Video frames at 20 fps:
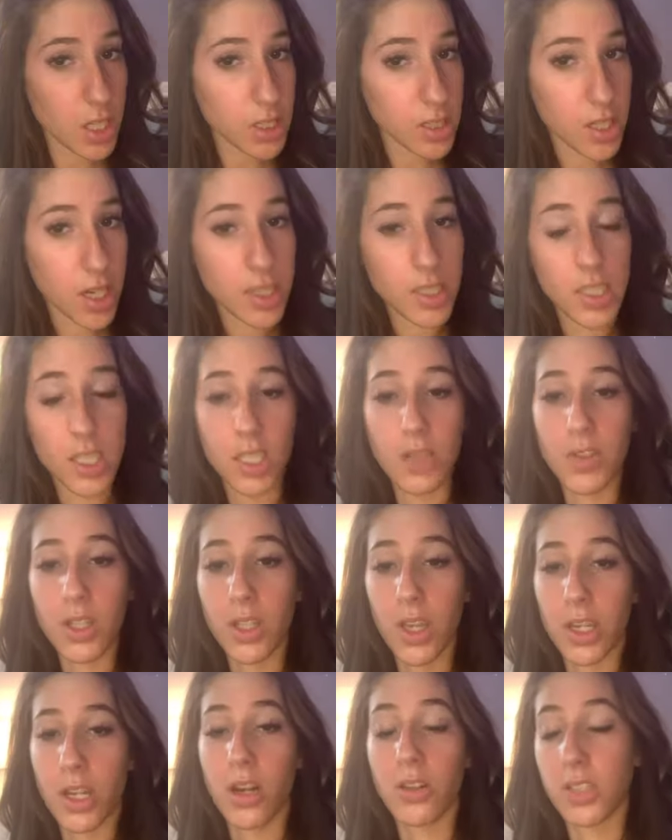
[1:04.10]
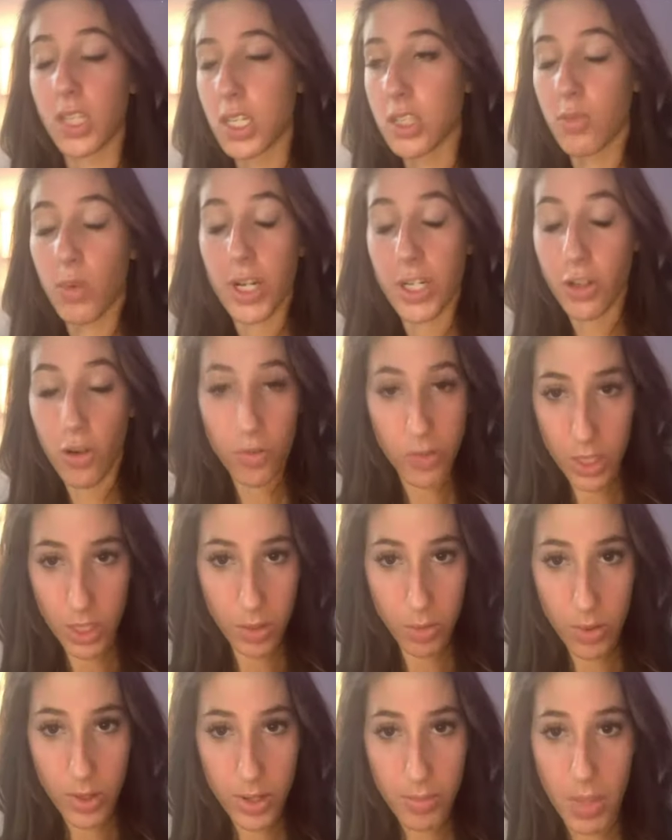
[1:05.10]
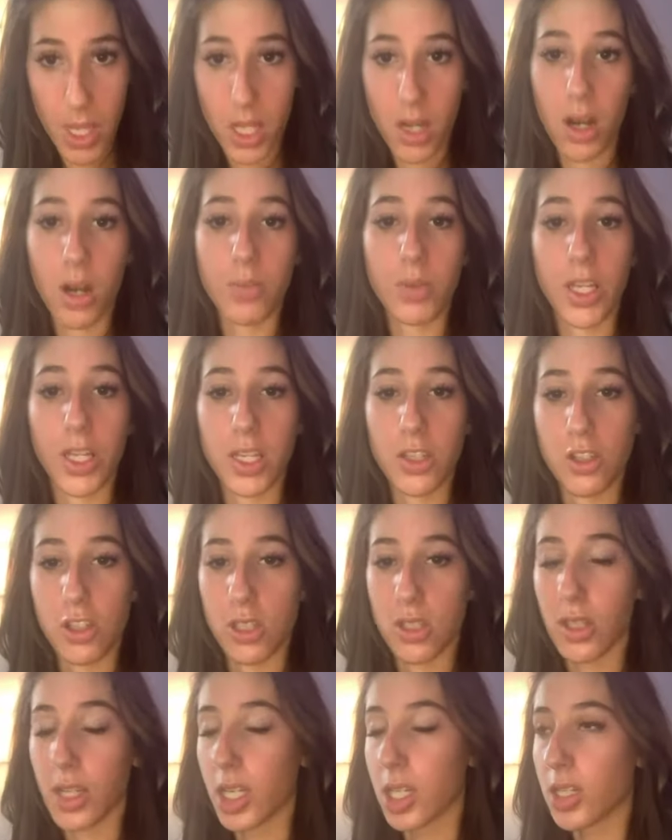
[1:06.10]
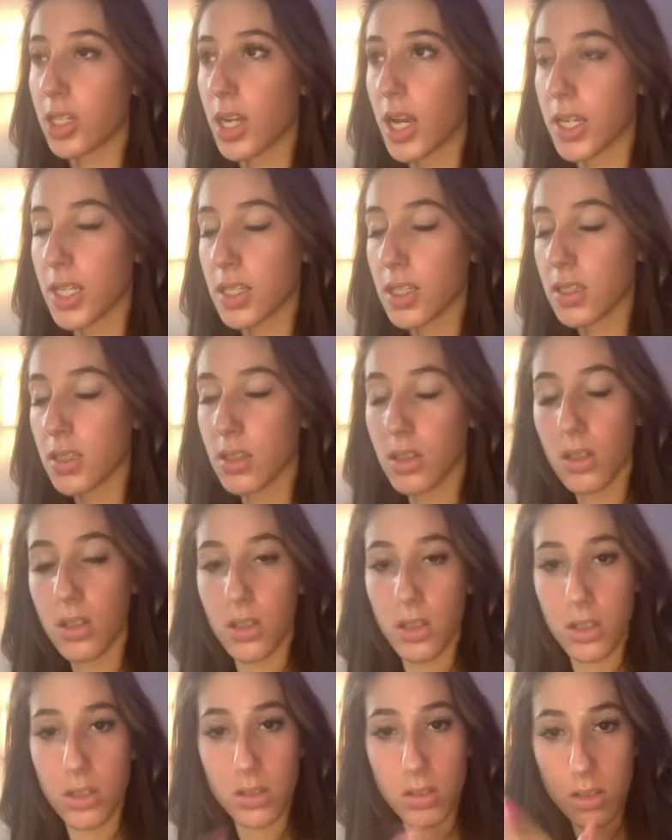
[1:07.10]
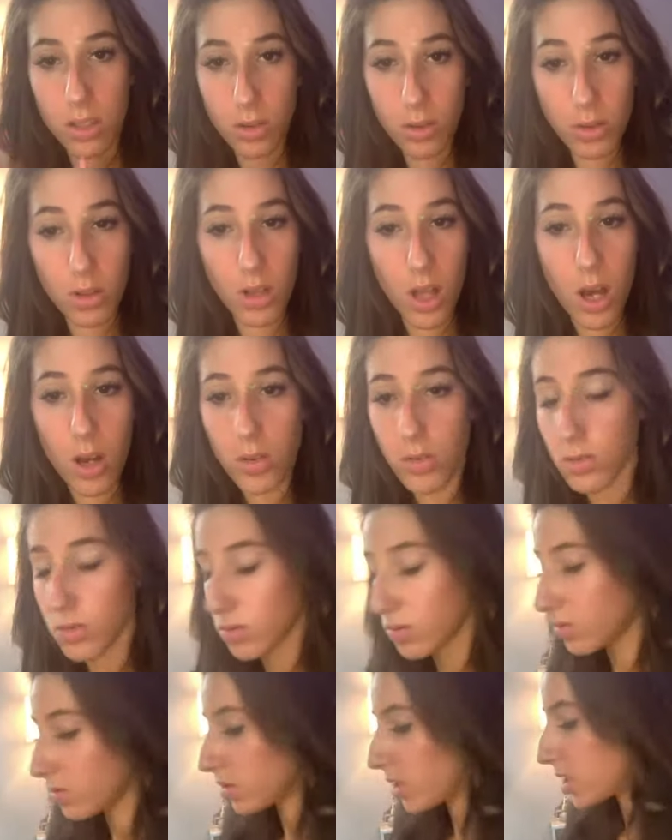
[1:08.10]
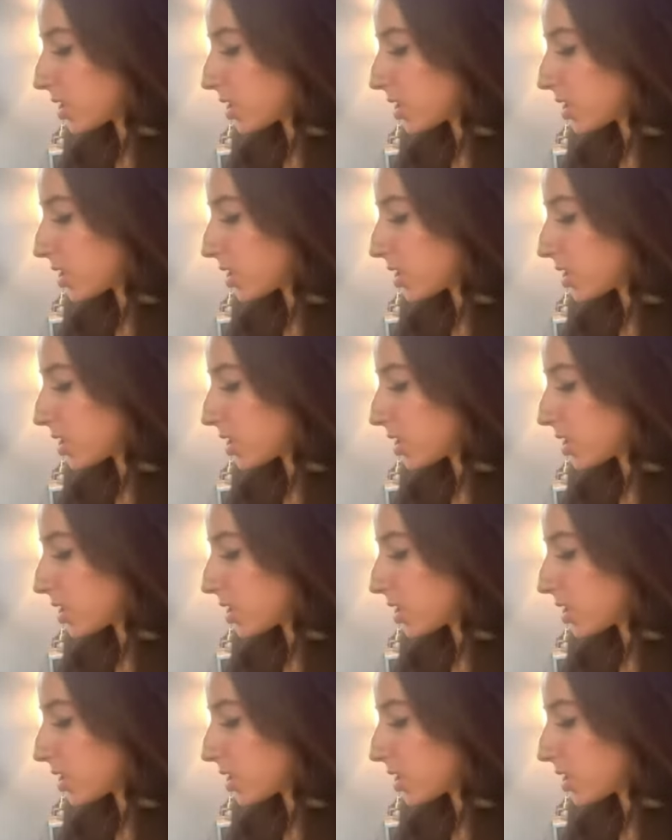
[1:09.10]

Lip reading: nice even on days where I don't feel like wearing makeup. It's just a nice little glow. Nice